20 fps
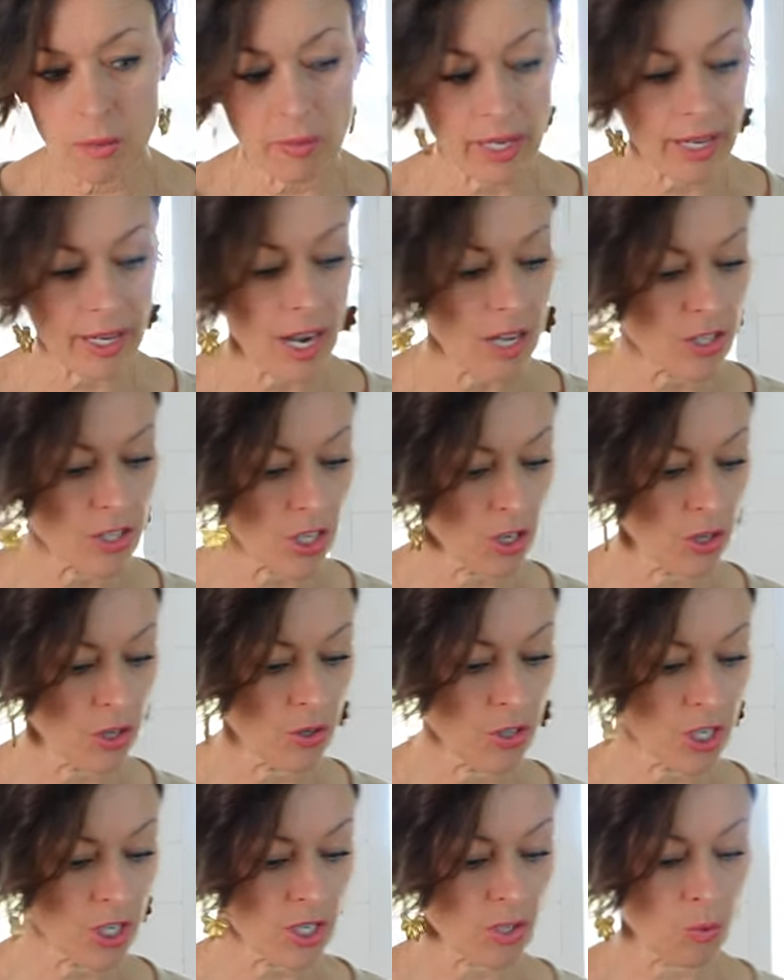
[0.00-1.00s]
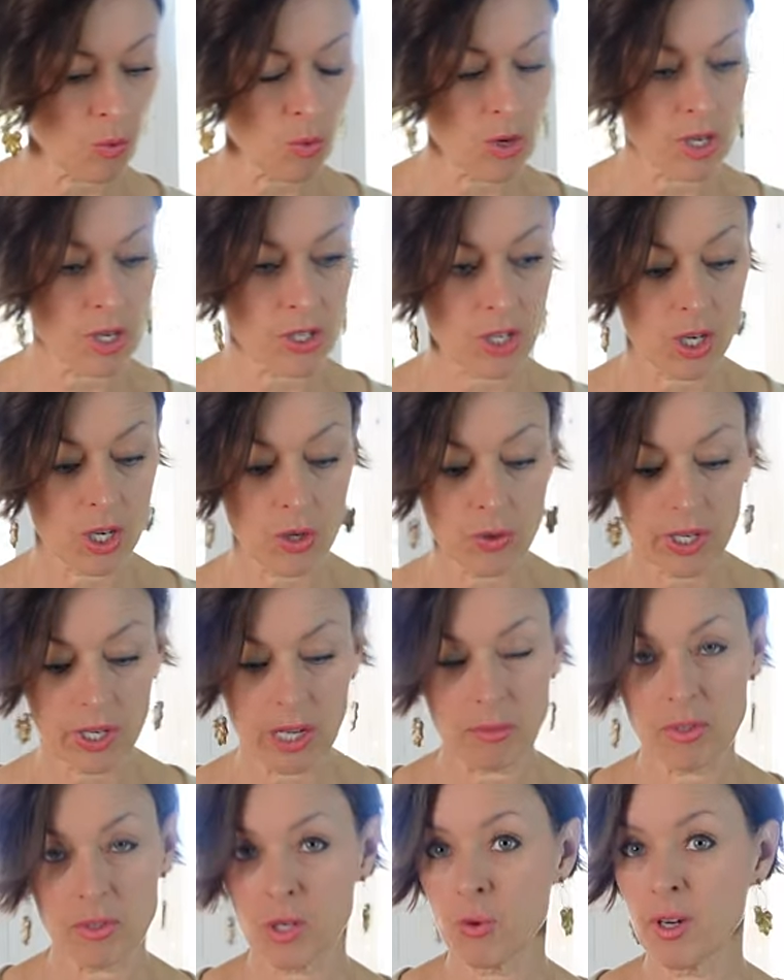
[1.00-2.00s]
But yeah, so you just want to
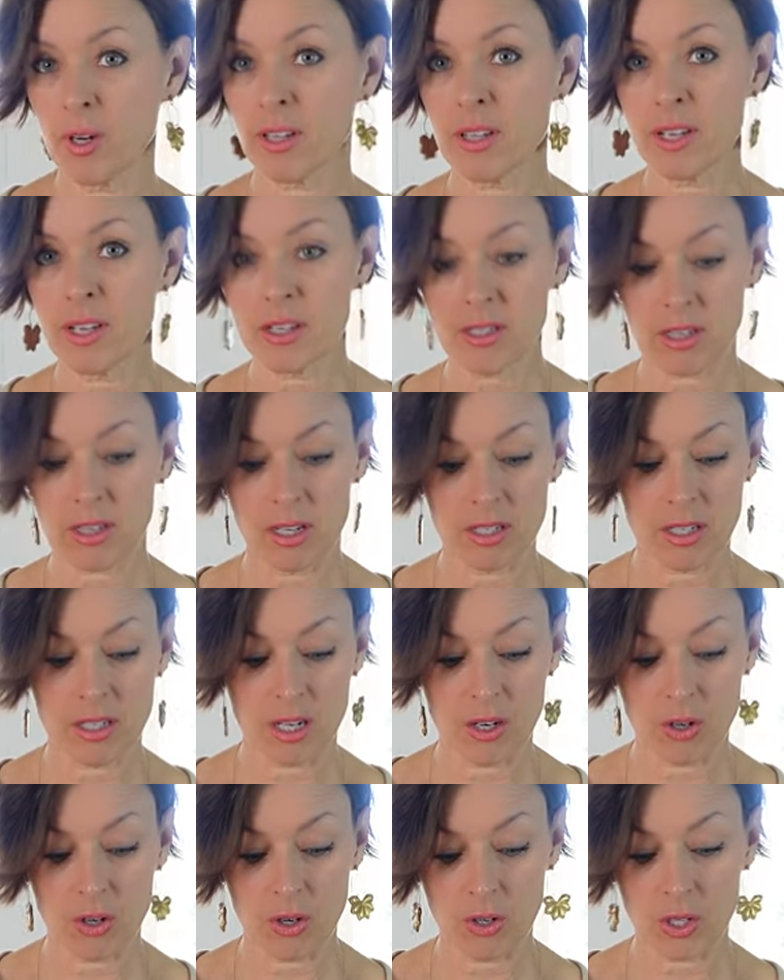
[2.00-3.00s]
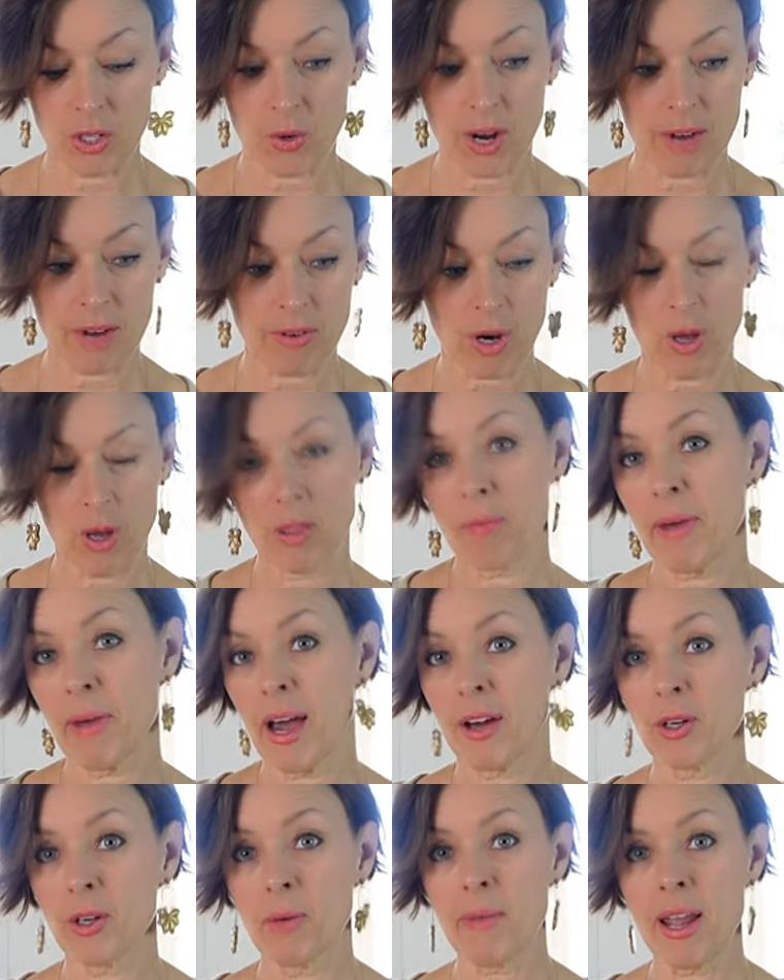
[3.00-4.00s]
keep doing this until you have all the
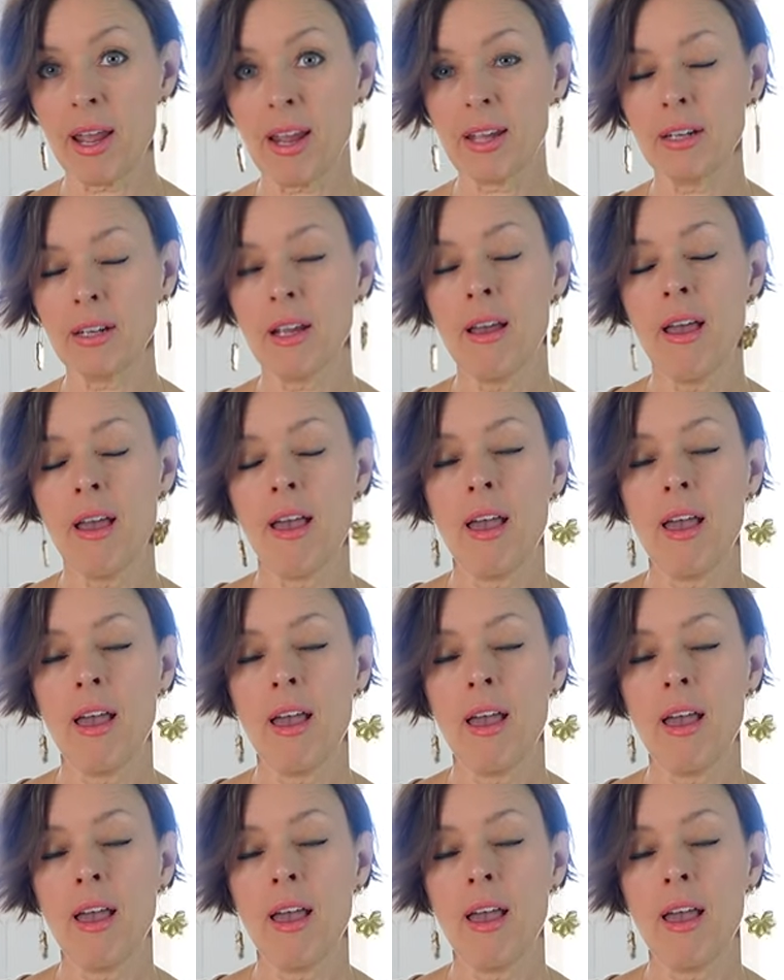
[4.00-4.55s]
batter made.